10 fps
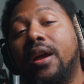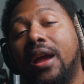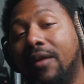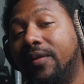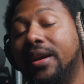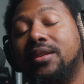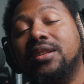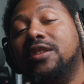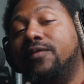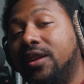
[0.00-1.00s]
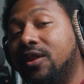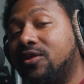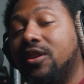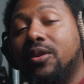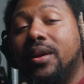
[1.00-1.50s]
heavy into these videos.
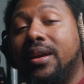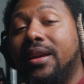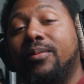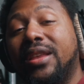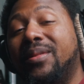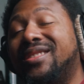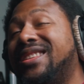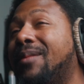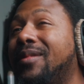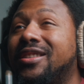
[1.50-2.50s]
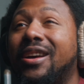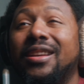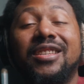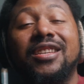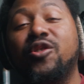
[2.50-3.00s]
So yeah, with that being said, I'm gonna let y'all
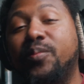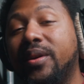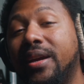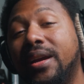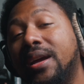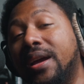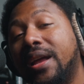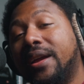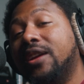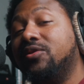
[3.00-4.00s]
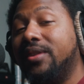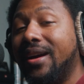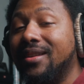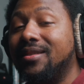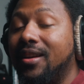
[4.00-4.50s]
listen to this loop again, and I catch you
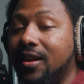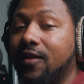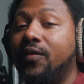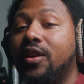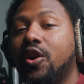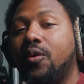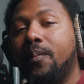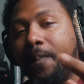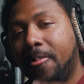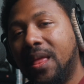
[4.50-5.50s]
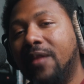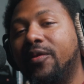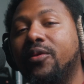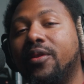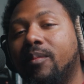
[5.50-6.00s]
guys in next video. Have a
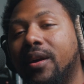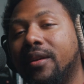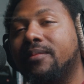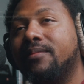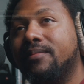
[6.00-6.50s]
good one, everybody.